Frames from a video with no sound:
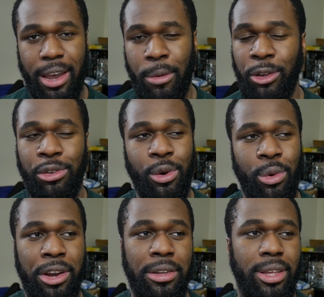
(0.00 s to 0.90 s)
I'm also
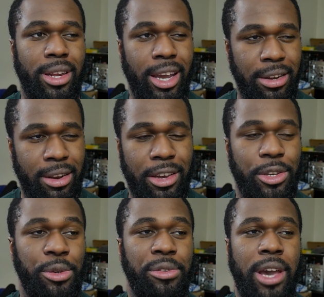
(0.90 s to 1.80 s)
aware that I did not use